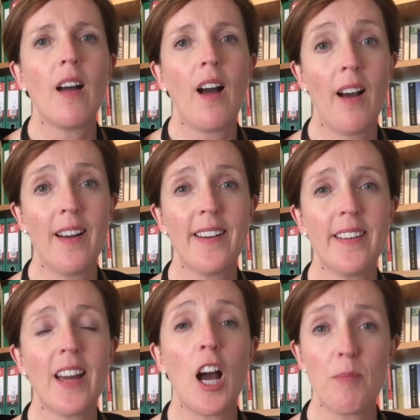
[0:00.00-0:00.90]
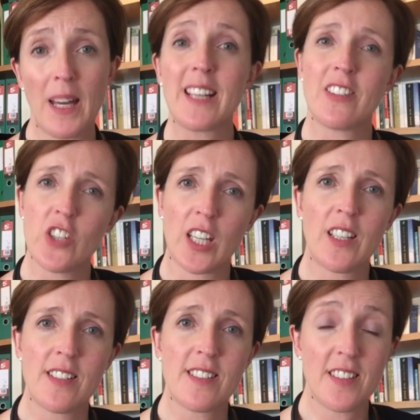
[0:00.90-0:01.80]
Hi, I'm Caitlin
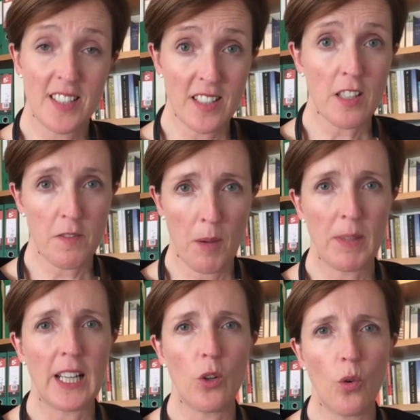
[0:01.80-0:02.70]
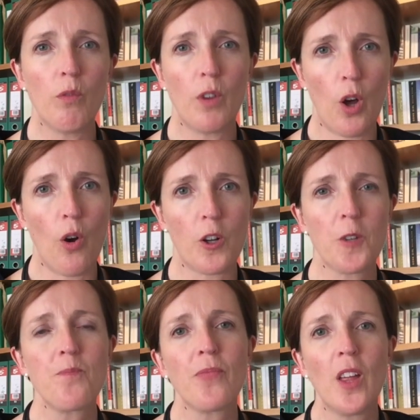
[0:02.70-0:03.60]
Jenkins and this is the Family Law Vlog.
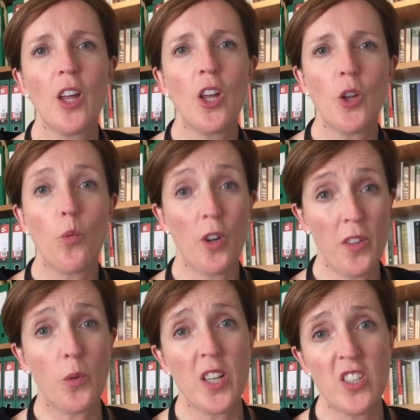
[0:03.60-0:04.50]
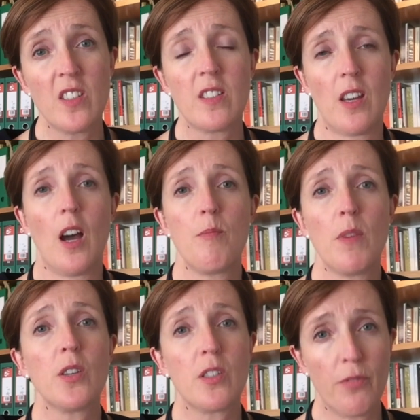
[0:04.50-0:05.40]
One of the questions that I'm
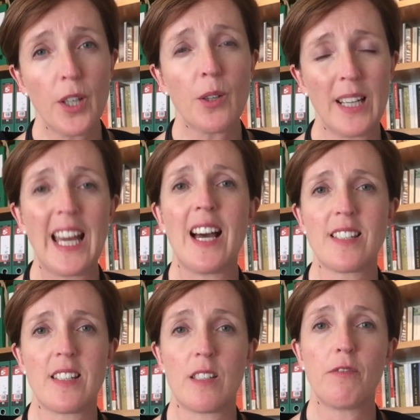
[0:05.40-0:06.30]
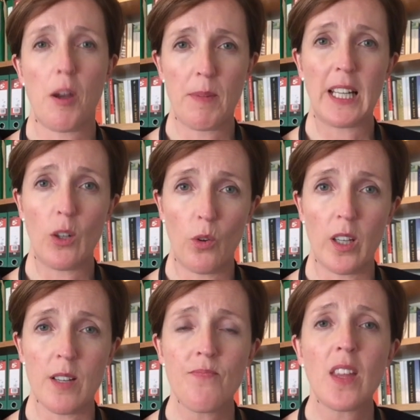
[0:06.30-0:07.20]
most frequently asked as a family
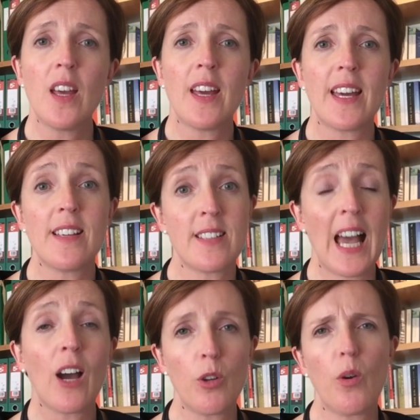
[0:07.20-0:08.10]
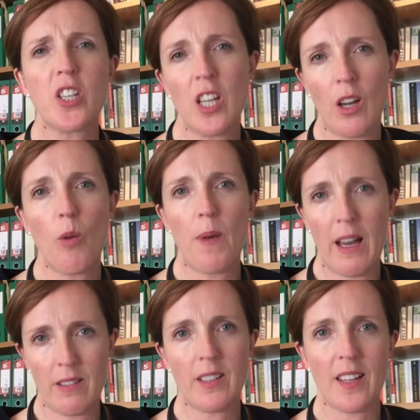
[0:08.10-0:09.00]
lawyer is how you actually go
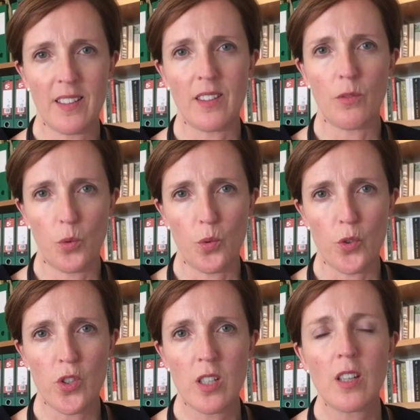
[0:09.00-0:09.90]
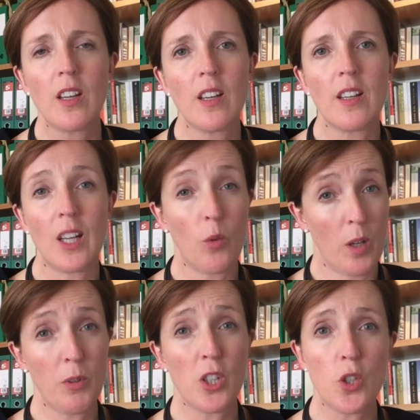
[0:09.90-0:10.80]
about getting divorced. Now, what
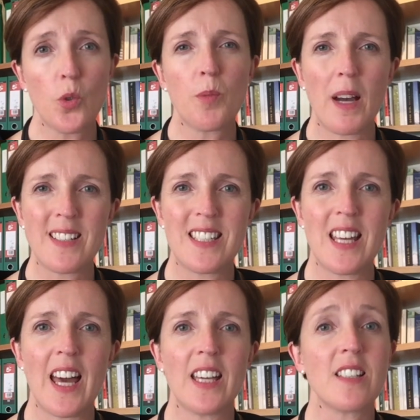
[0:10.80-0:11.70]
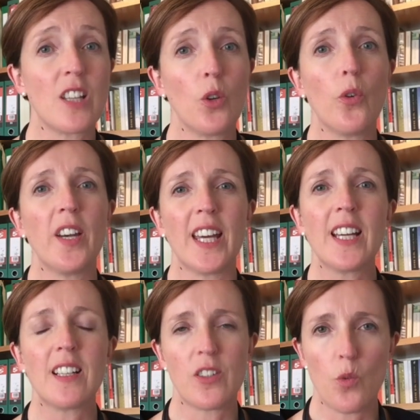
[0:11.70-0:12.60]
I'm going to talk about today is the law in
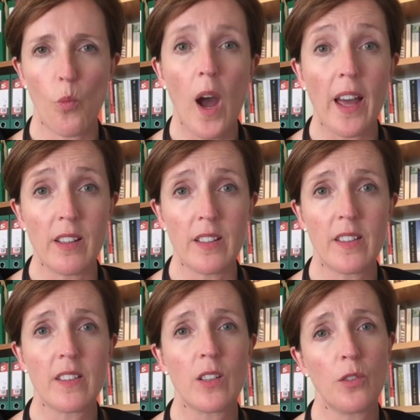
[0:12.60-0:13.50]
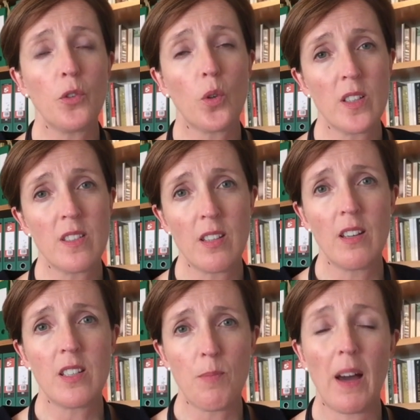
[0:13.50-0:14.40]
England and Wales, so if you're
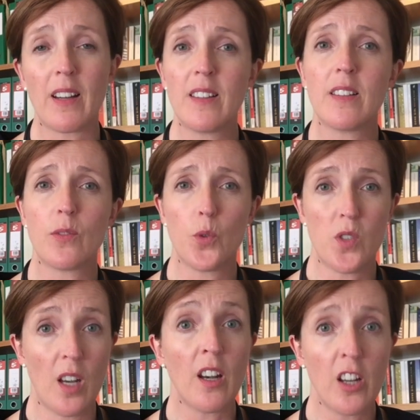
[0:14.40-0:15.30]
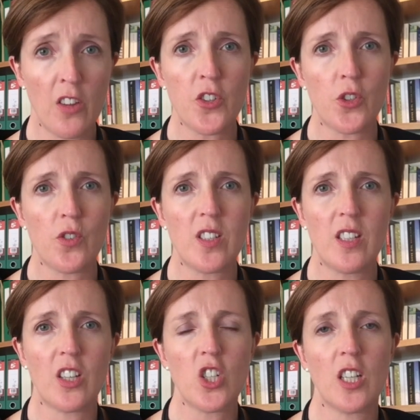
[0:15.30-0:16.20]
concerned about getting divorced in another
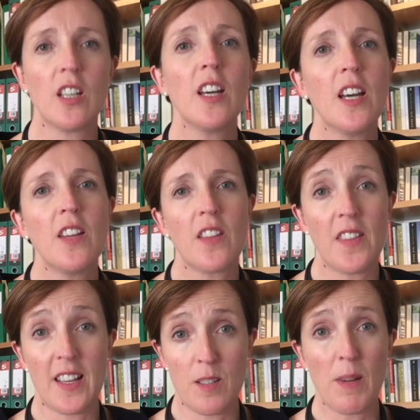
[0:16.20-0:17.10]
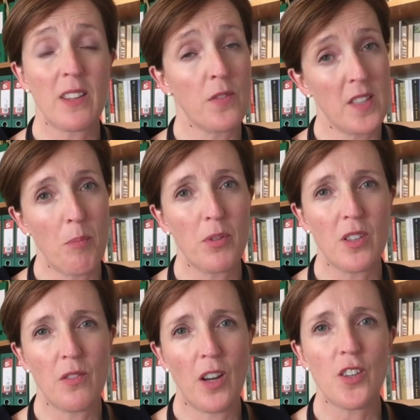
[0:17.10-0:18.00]
jurisdiction, then that's a matter for separate
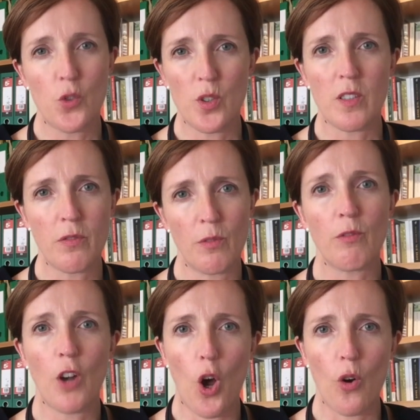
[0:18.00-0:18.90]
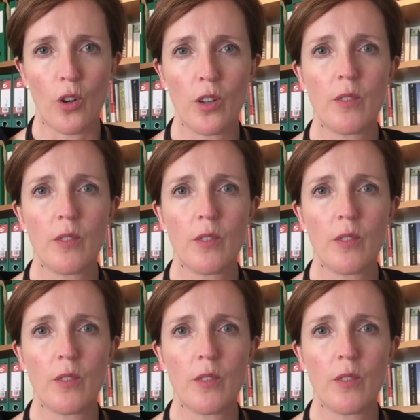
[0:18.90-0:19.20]
advice or a different vlog.